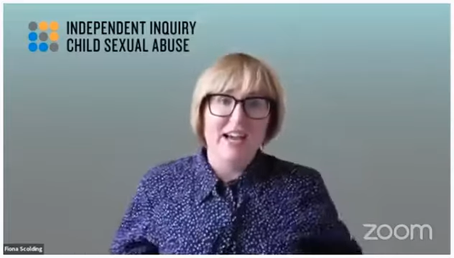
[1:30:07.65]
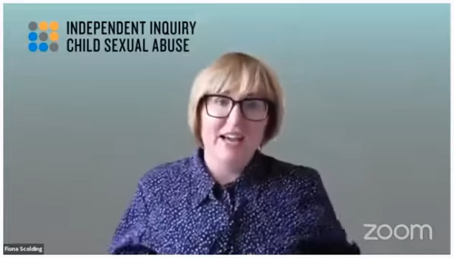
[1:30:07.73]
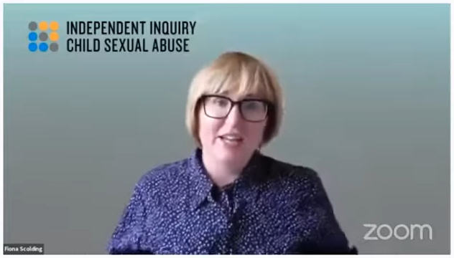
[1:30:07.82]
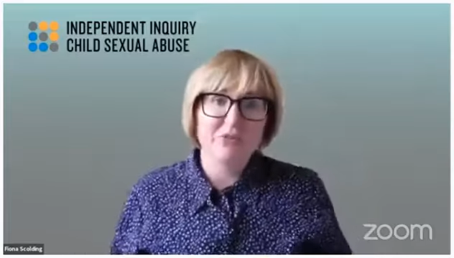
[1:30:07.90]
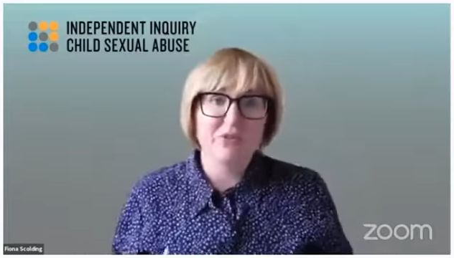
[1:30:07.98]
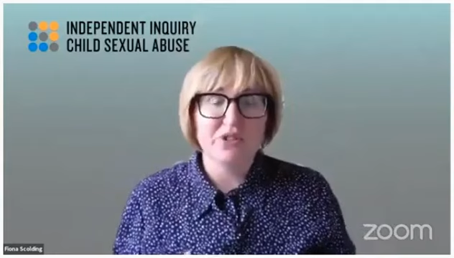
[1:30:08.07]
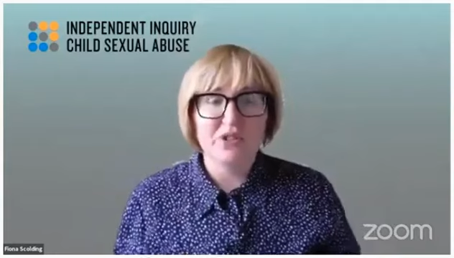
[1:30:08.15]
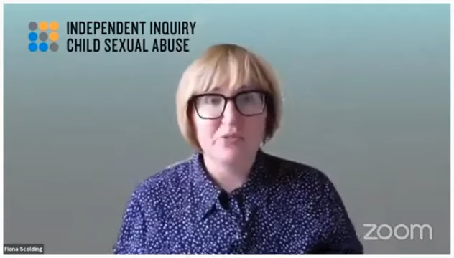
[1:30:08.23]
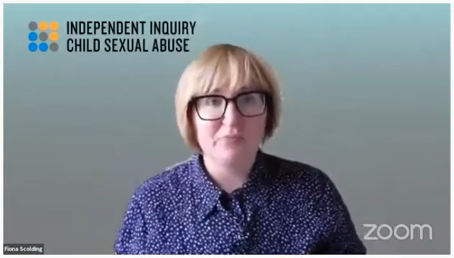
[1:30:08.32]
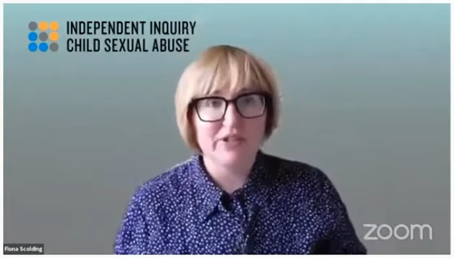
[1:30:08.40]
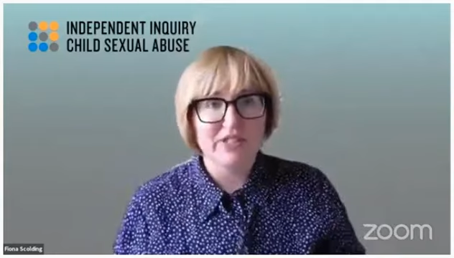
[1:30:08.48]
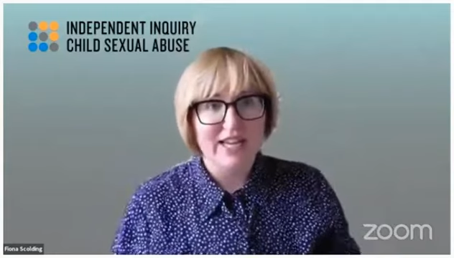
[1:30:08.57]
in order to
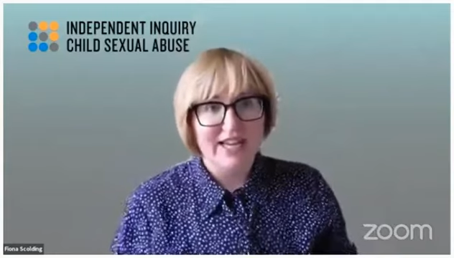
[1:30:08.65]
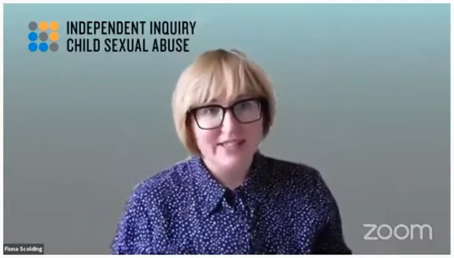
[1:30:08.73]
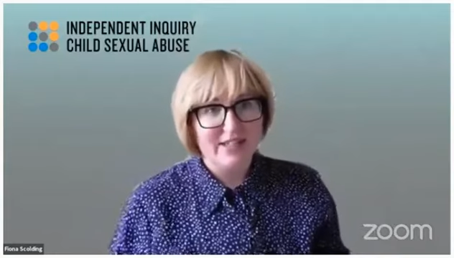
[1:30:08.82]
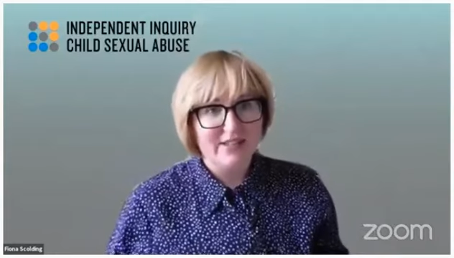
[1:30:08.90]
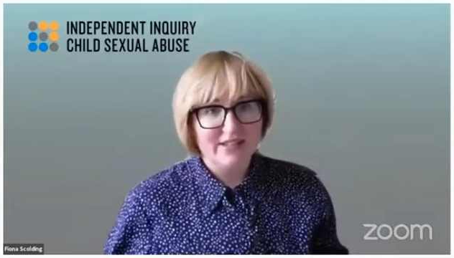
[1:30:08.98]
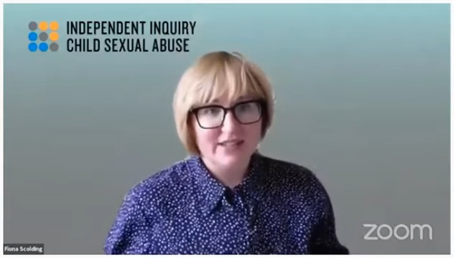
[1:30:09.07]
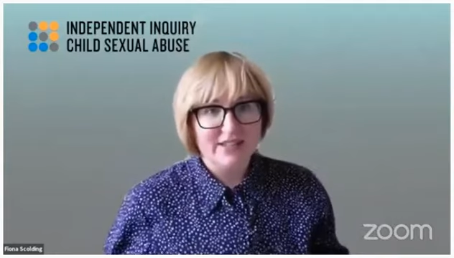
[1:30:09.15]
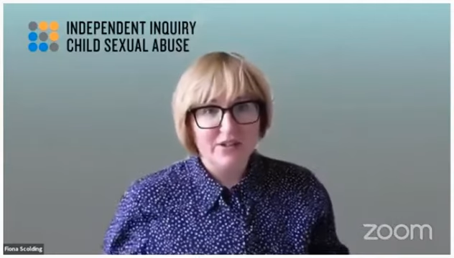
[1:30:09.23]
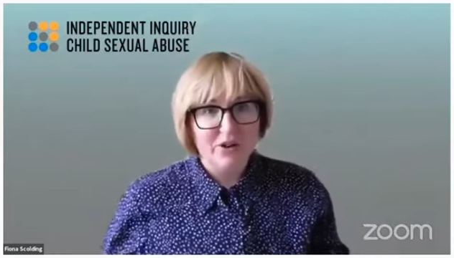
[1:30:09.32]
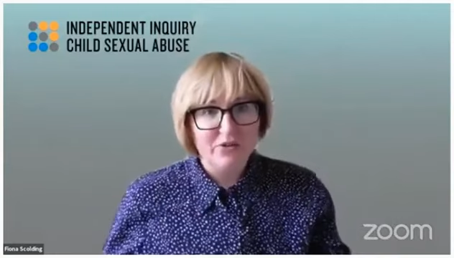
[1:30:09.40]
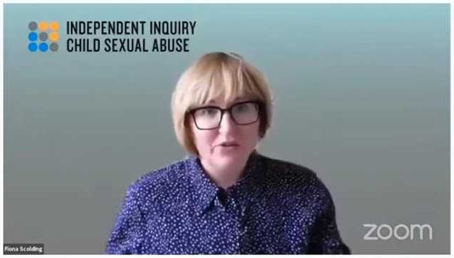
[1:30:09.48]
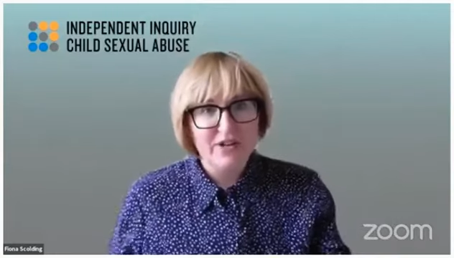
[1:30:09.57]
protect others in the
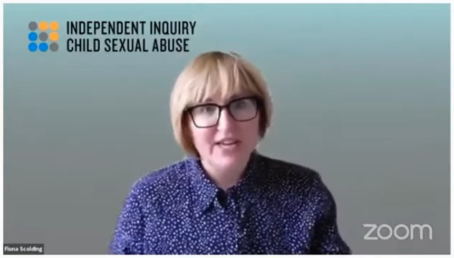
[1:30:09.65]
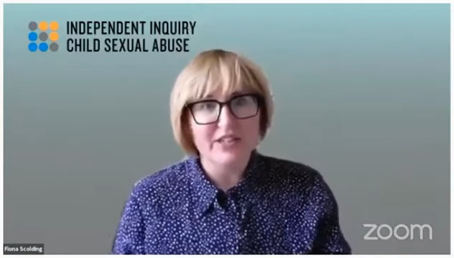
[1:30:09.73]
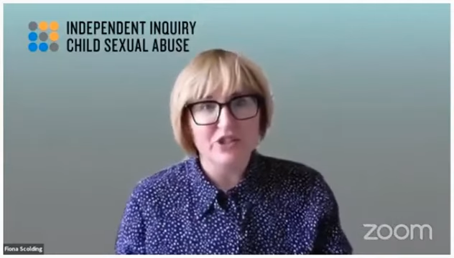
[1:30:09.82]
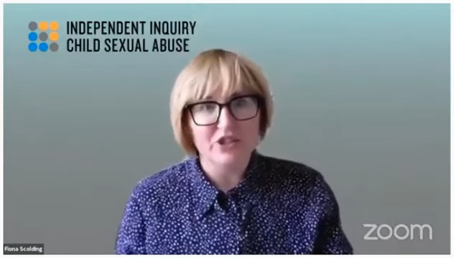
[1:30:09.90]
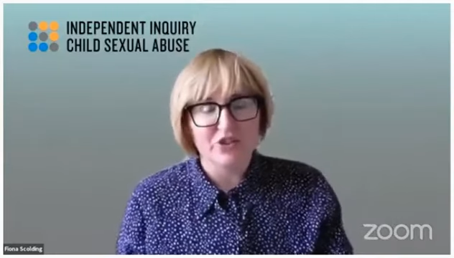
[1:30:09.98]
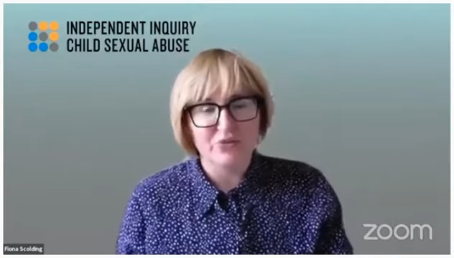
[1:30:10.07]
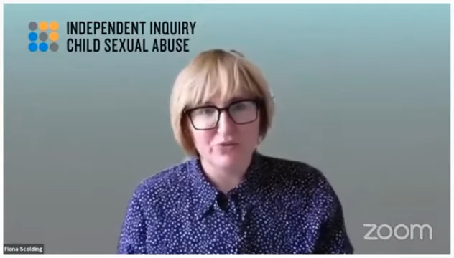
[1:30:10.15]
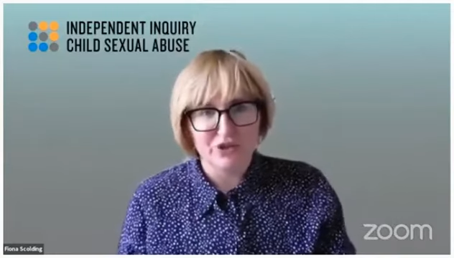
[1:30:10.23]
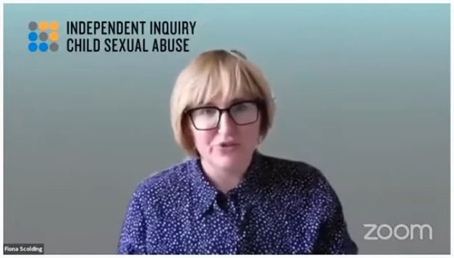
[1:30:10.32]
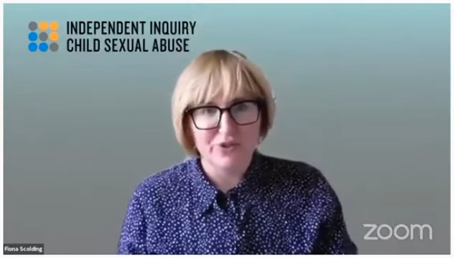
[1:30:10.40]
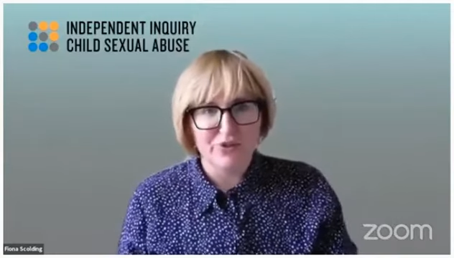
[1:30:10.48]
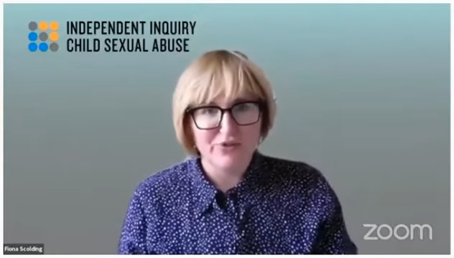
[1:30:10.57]
congregation, would
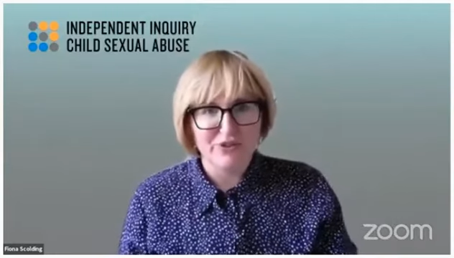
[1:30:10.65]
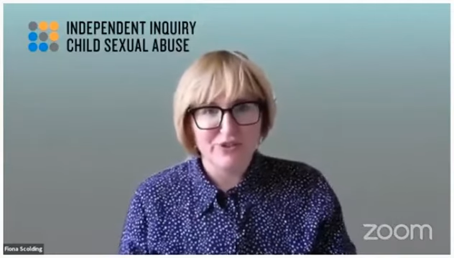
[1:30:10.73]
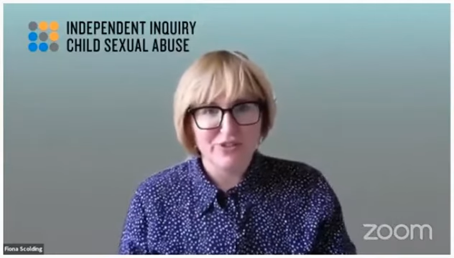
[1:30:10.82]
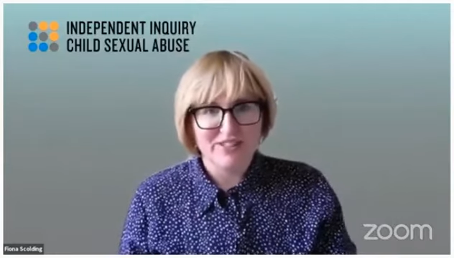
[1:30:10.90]
you not?